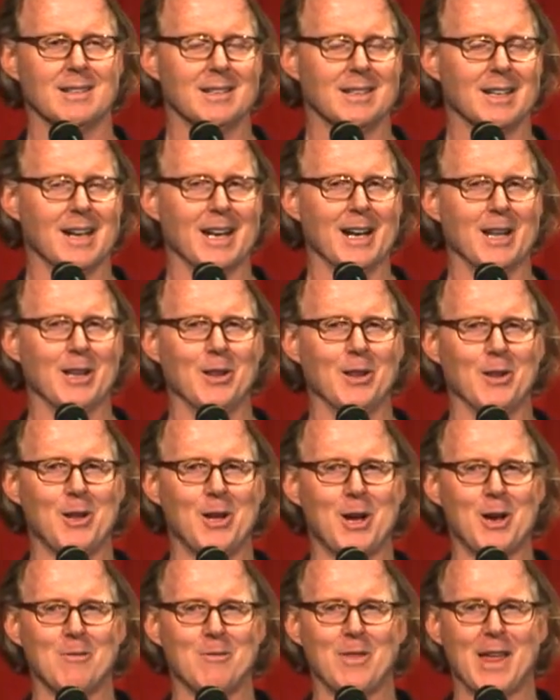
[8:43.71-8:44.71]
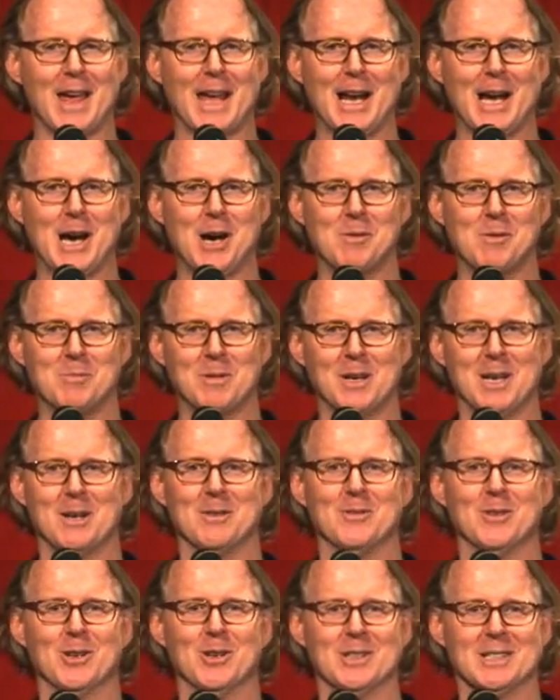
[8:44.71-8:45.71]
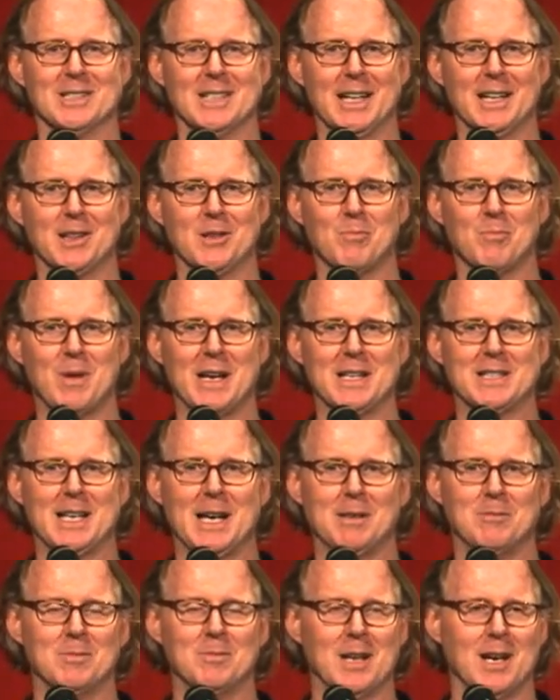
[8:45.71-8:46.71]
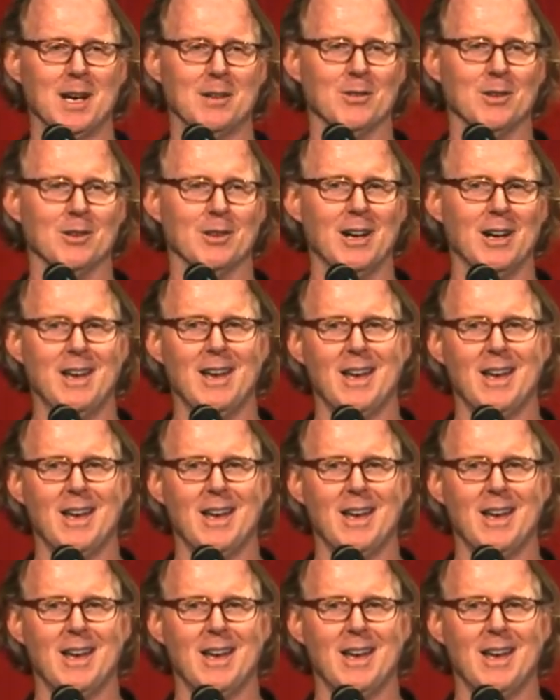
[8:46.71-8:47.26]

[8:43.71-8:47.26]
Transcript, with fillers: God, I love that album cover. It's like the best album cover